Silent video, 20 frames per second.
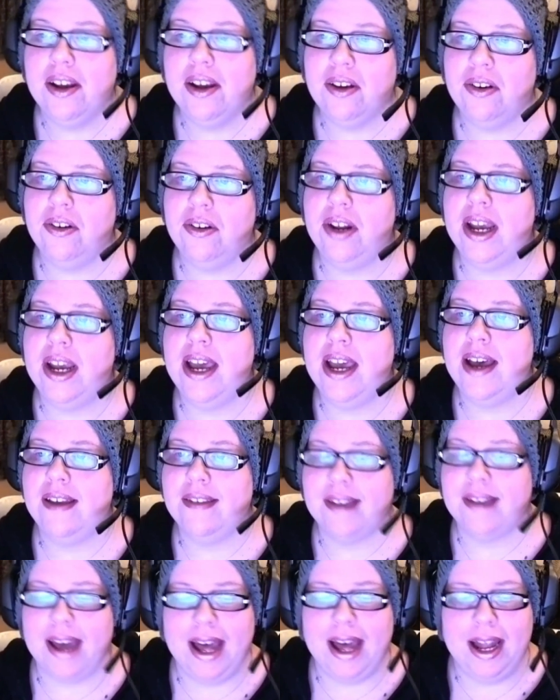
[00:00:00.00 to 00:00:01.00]
could I
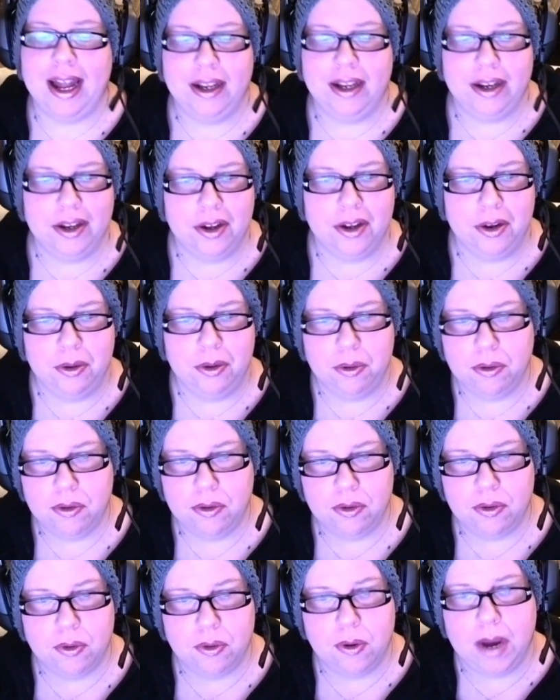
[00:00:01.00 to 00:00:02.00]
ask Alan and
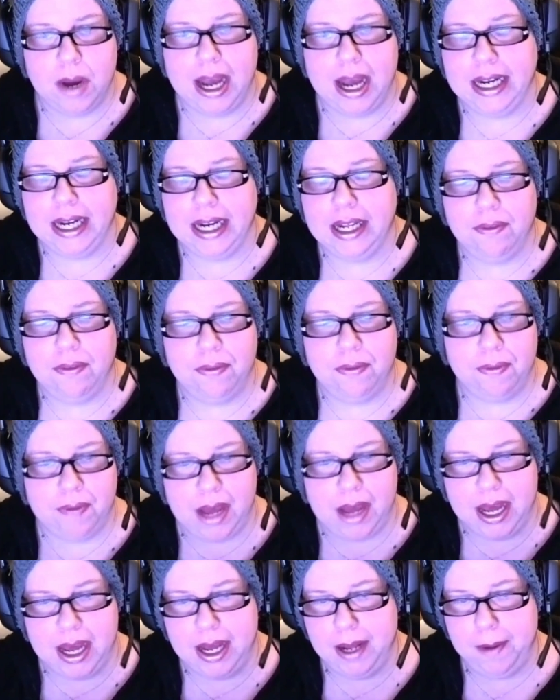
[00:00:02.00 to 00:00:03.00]
also any of
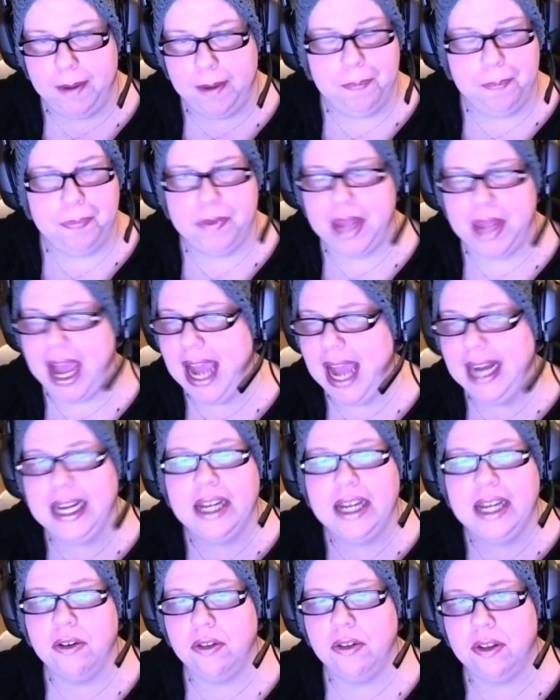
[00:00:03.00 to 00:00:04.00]
um,
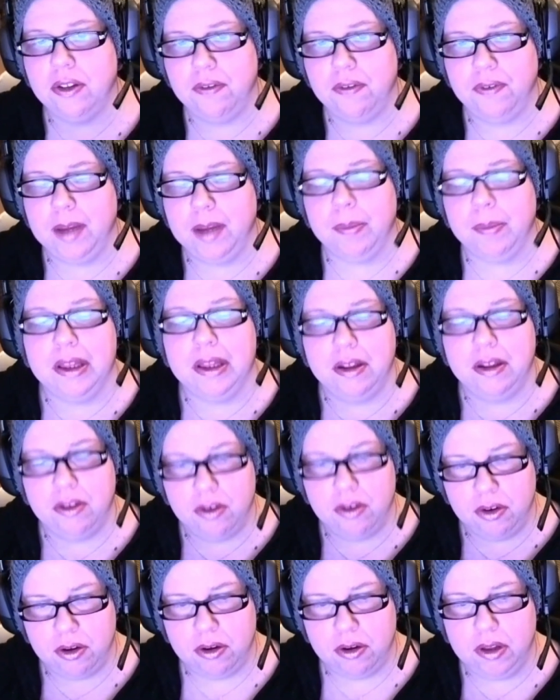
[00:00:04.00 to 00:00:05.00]
any other vaper
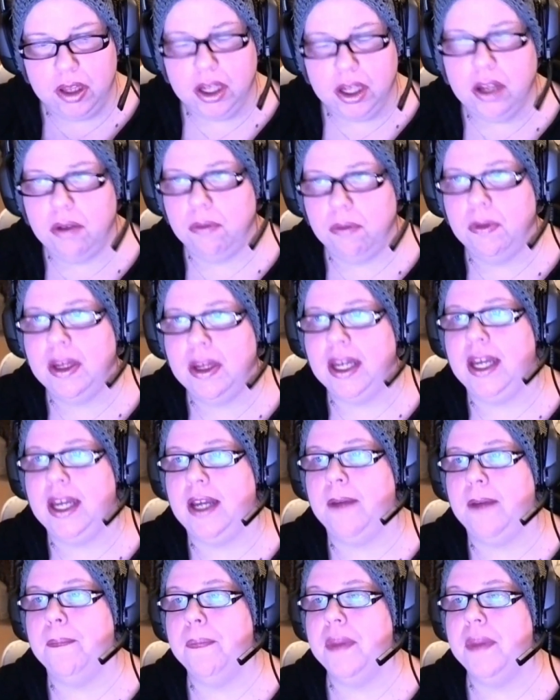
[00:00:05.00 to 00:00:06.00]
that's not in the UK